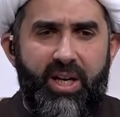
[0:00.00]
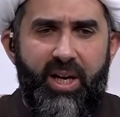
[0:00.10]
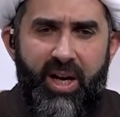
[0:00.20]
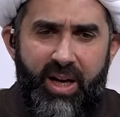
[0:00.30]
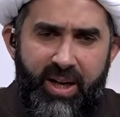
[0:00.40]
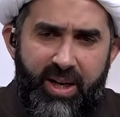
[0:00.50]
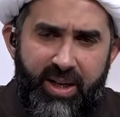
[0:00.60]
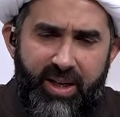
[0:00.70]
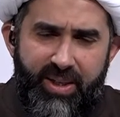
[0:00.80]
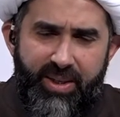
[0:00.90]

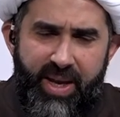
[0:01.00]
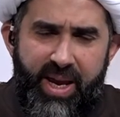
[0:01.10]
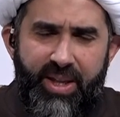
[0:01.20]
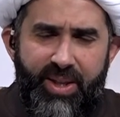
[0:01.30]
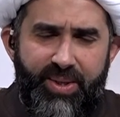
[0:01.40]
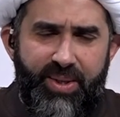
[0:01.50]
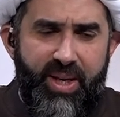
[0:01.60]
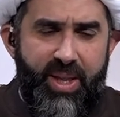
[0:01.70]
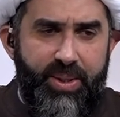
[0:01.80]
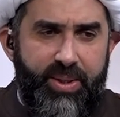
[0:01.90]
uh, saying this
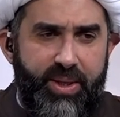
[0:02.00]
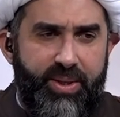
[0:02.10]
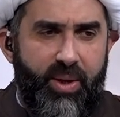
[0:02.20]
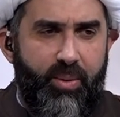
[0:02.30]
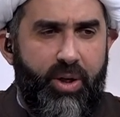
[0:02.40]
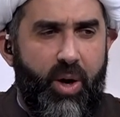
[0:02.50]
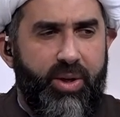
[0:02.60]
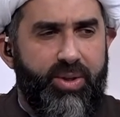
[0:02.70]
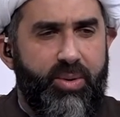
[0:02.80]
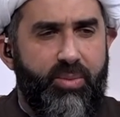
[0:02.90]
in the sense that we're
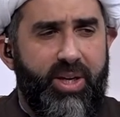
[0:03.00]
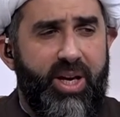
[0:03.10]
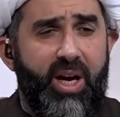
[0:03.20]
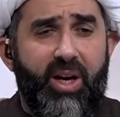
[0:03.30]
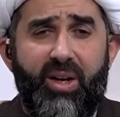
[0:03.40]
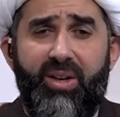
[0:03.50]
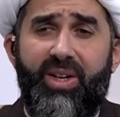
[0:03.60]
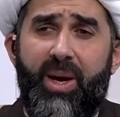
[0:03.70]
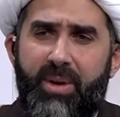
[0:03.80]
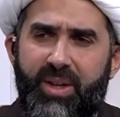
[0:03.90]
going to be
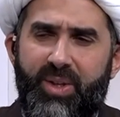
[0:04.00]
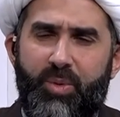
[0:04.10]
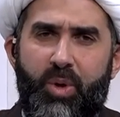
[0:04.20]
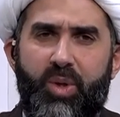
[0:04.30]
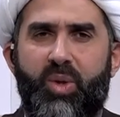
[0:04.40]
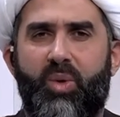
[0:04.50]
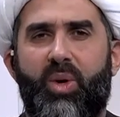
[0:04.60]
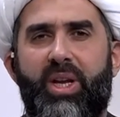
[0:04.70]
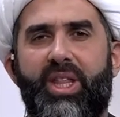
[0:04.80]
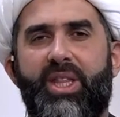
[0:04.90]
condemning this person or
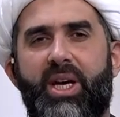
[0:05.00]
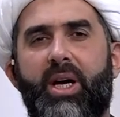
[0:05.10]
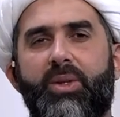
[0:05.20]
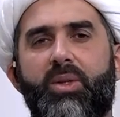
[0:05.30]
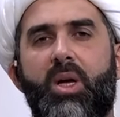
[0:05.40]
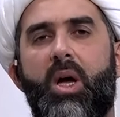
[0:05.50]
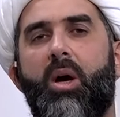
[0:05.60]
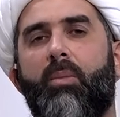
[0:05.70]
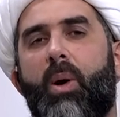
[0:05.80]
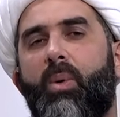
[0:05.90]
anything else,
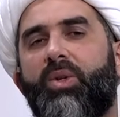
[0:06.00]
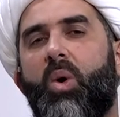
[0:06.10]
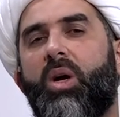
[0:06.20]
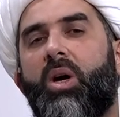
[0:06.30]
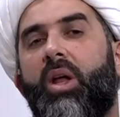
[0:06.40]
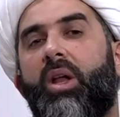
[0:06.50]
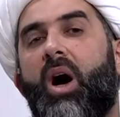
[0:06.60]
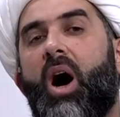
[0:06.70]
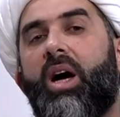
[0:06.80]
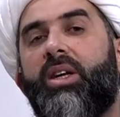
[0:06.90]
but we're talking on an
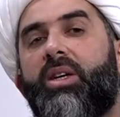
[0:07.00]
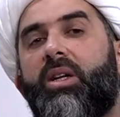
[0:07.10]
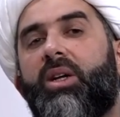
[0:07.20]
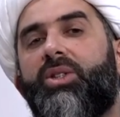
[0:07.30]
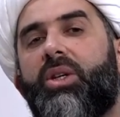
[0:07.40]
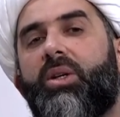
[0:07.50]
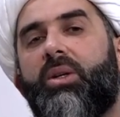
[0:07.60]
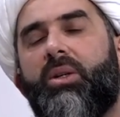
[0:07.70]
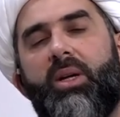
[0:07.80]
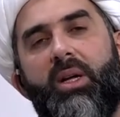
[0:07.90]

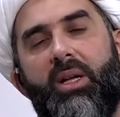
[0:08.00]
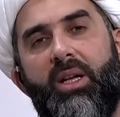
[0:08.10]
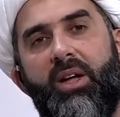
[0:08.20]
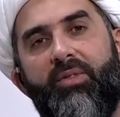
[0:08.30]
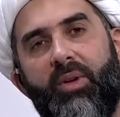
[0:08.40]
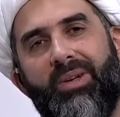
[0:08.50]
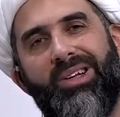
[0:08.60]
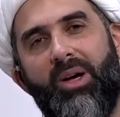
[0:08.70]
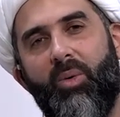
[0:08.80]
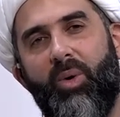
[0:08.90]
ideological level.
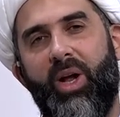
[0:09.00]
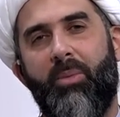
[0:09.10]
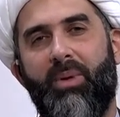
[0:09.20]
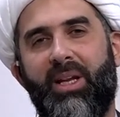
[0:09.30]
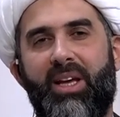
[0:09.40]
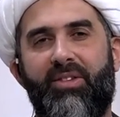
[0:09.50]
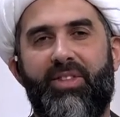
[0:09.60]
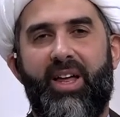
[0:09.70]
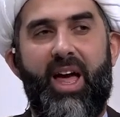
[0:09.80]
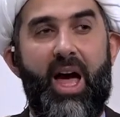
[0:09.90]
We don't believe
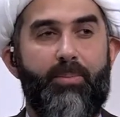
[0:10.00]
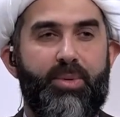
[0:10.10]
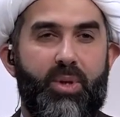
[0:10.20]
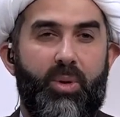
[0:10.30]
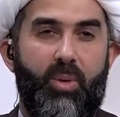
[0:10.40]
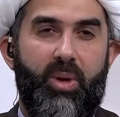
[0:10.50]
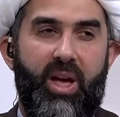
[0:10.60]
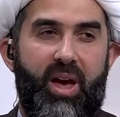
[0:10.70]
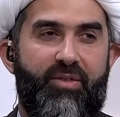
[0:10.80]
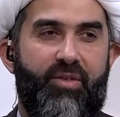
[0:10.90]
that absolutely
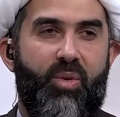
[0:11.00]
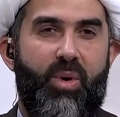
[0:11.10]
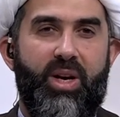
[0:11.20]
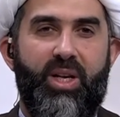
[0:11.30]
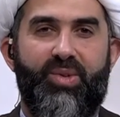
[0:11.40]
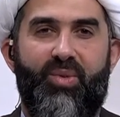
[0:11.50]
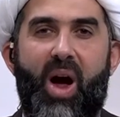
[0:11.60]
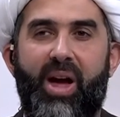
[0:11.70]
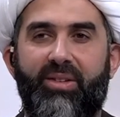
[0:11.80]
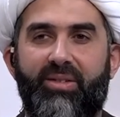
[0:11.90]
everyone is
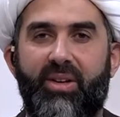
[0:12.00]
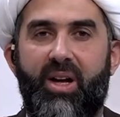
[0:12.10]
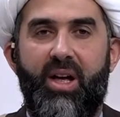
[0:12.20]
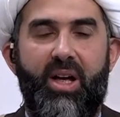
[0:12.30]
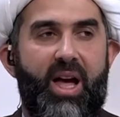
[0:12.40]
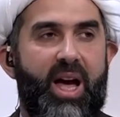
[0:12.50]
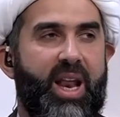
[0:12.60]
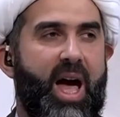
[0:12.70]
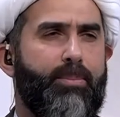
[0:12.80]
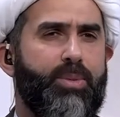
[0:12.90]
right and
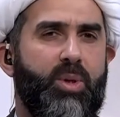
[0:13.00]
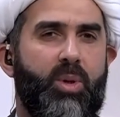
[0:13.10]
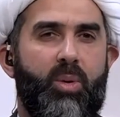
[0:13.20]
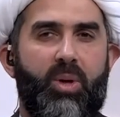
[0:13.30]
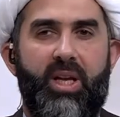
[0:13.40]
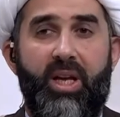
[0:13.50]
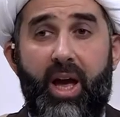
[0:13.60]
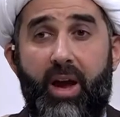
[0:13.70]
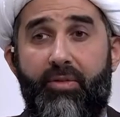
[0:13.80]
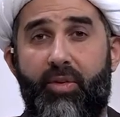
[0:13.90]
absolutely
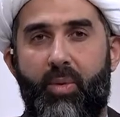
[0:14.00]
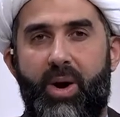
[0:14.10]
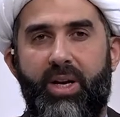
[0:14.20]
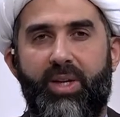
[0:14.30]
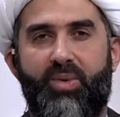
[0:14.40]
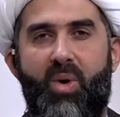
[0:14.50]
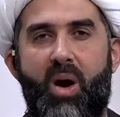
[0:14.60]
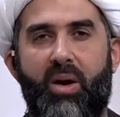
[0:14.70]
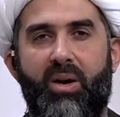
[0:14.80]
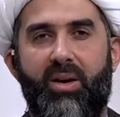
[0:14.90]
everyone is wrong.